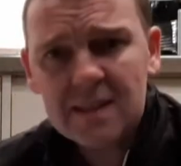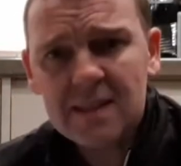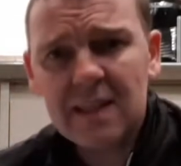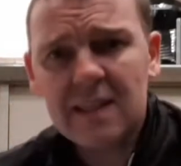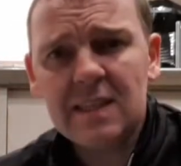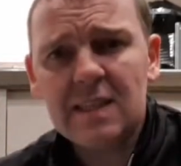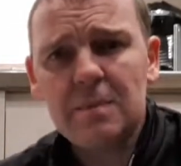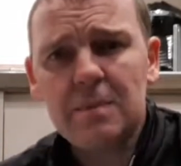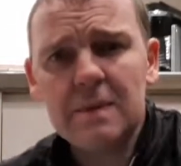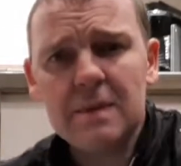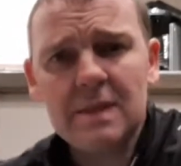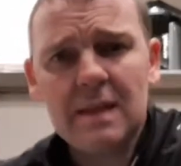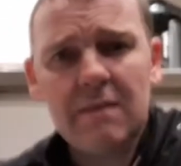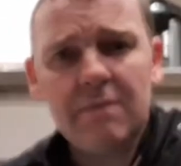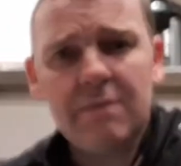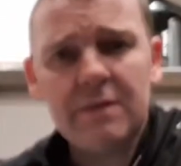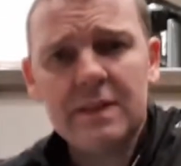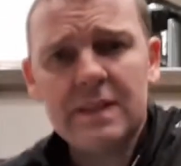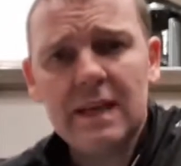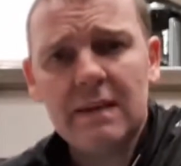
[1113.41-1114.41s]
60% for
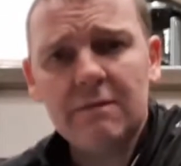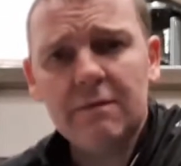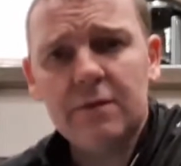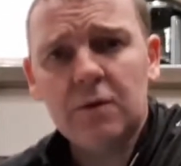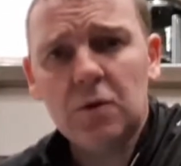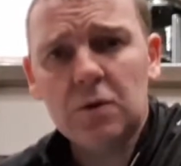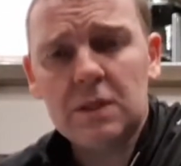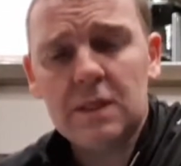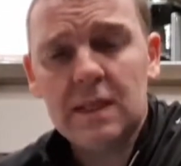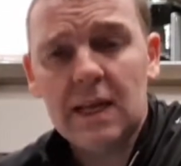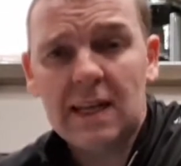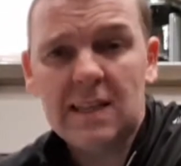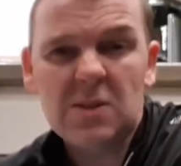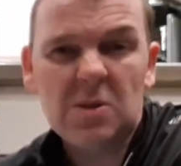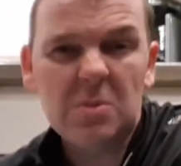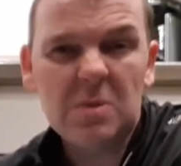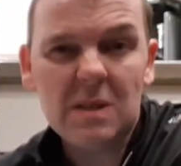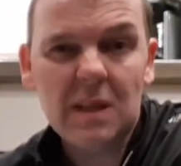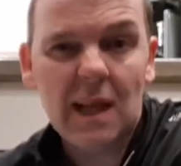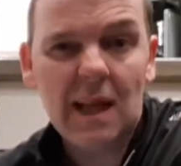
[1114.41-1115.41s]
1049,
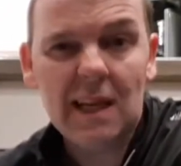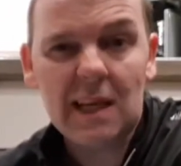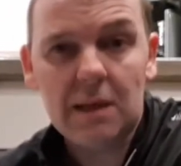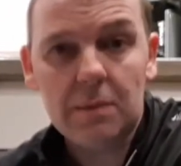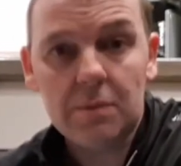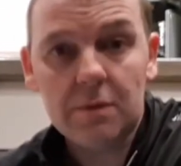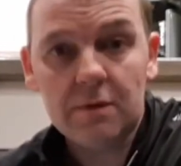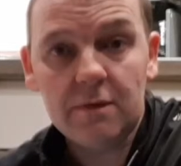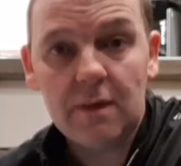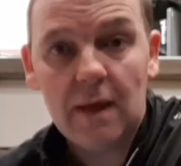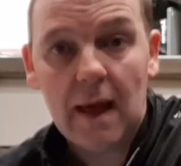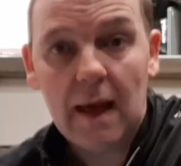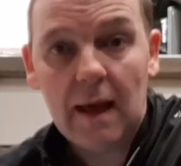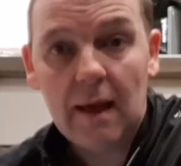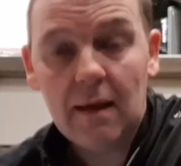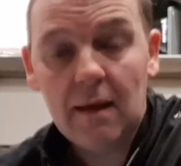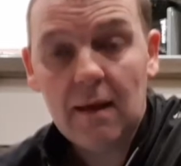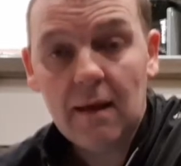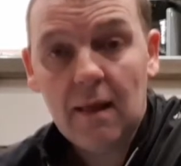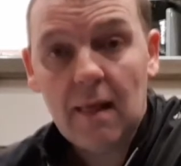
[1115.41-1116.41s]
so I'm slightly above that.